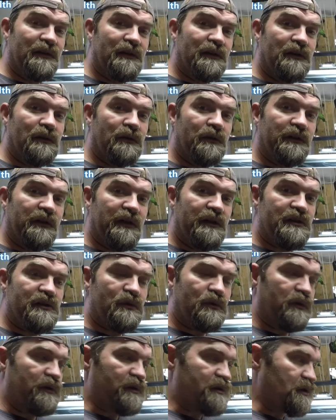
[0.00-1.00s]
Okay,
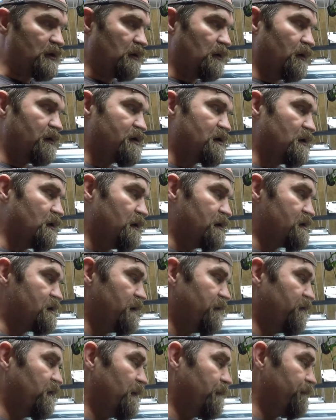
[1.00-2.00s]
so there's lots and lots
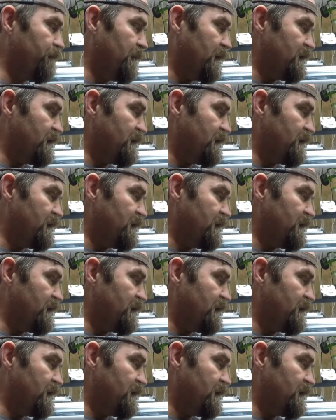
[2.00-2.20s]
of them.